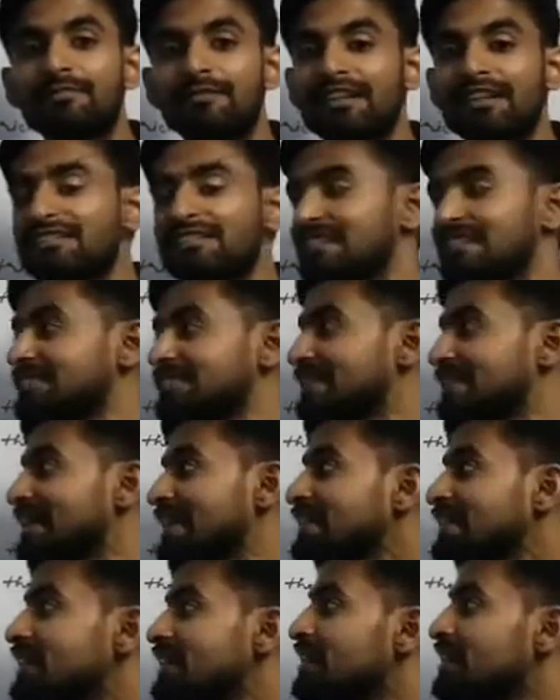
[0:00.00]
phrases
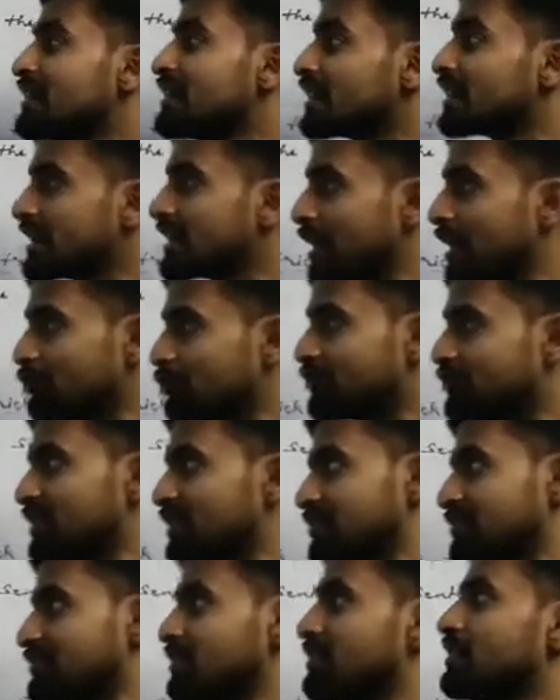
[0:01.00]
and
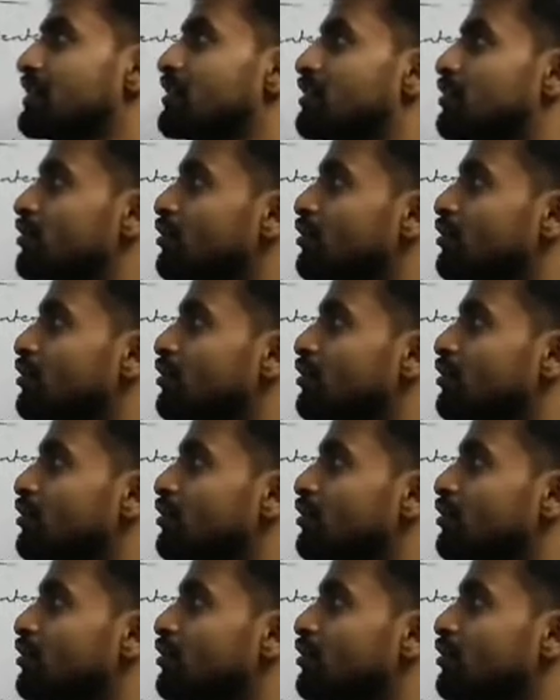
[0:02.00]
clauses.